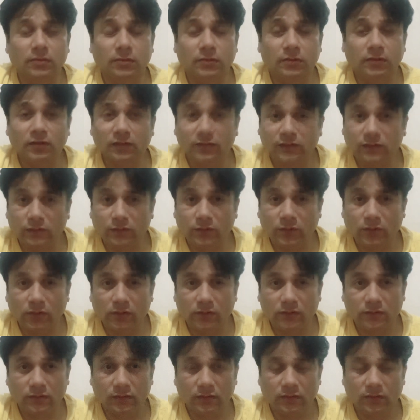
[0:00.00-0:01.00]
This
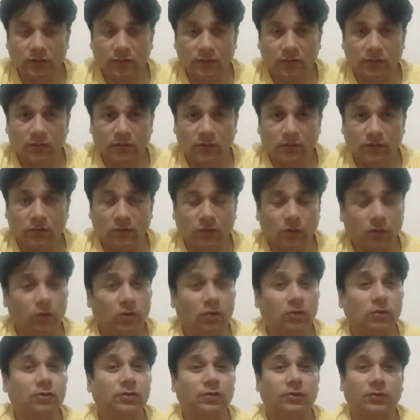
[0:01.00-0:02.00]
was
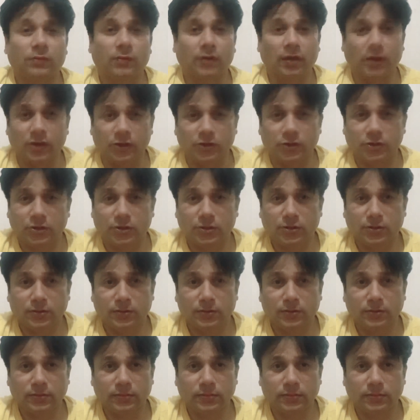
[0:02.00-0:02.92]
all the rage.